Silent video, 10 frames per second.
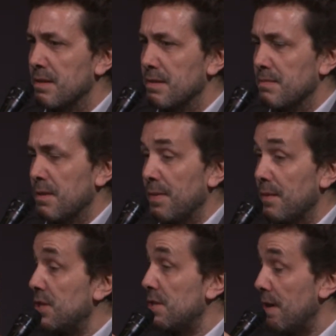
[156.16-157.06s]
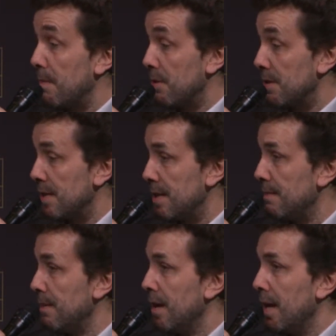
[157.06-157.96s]
something which is very
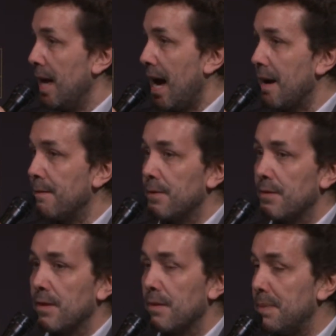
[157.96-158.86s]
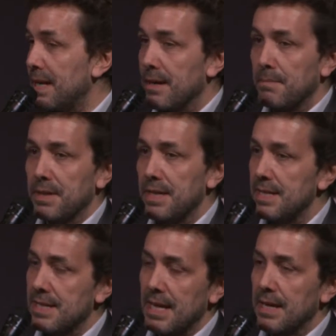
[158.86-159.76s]
positive. Either big
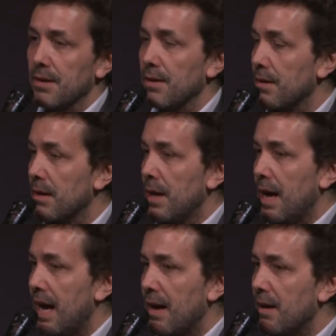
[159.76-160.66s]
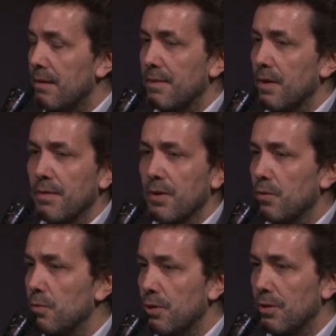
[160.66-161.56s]
companies like the
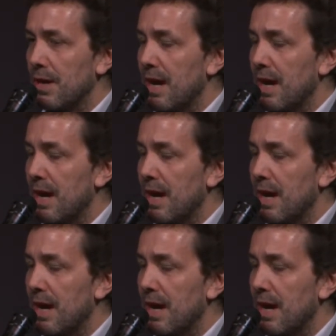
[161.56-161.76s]
Google,